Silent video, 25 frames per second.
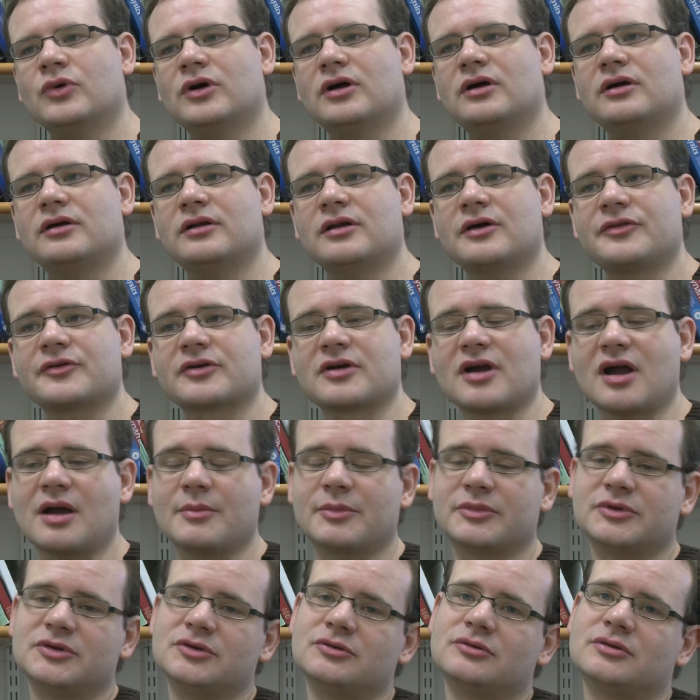Well, another
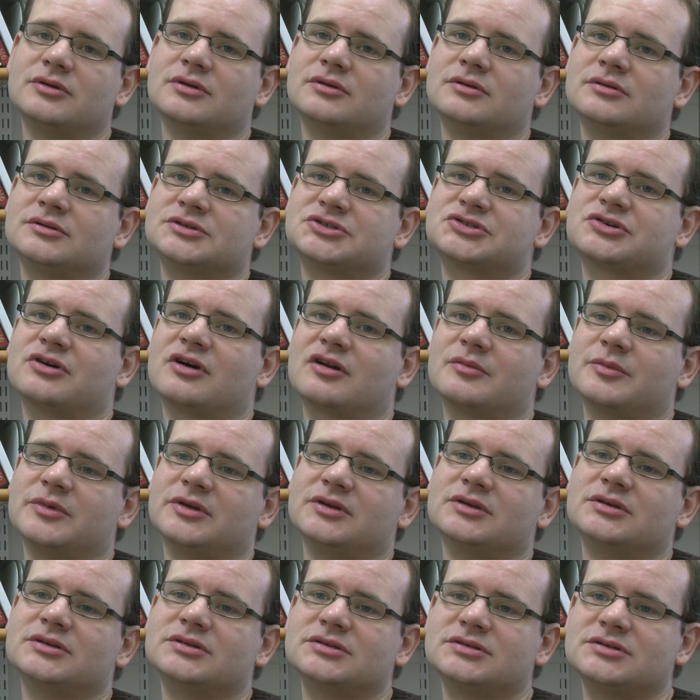common unit in
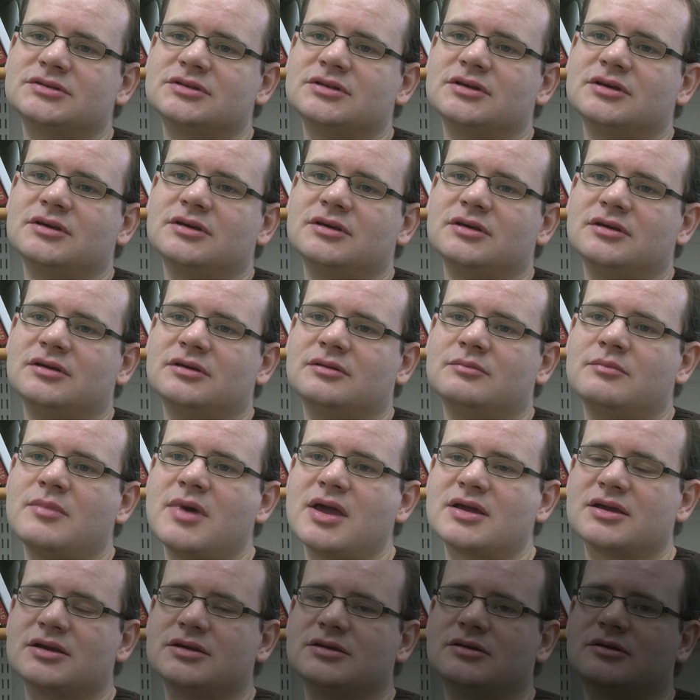astronomy is the mega